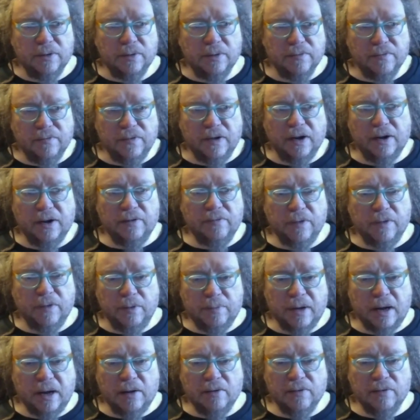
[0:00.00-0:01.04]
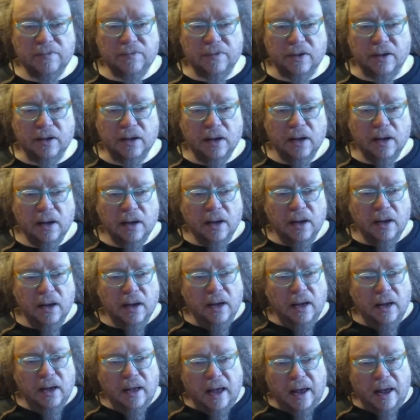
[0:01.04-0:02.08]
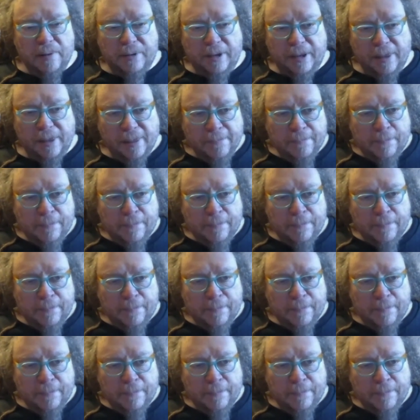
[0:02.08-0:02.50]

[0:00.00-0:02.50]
who are very powerful. I mean,